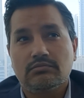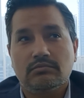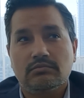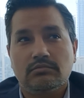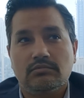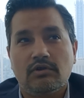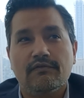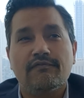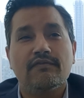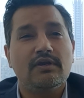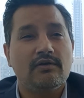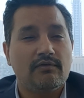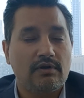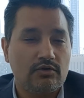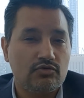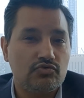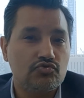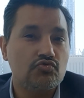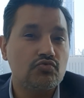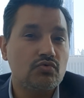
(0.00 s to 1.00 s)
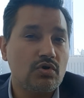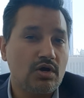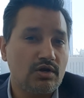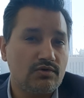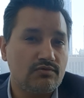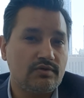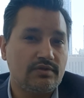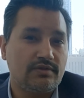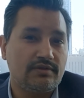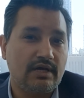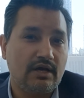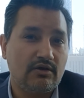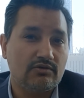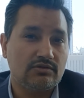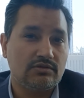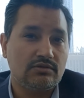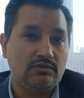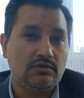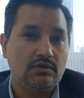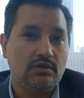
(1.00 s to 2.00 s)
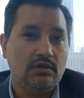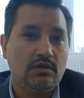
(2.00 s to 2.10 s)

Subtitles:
roughly around 200,000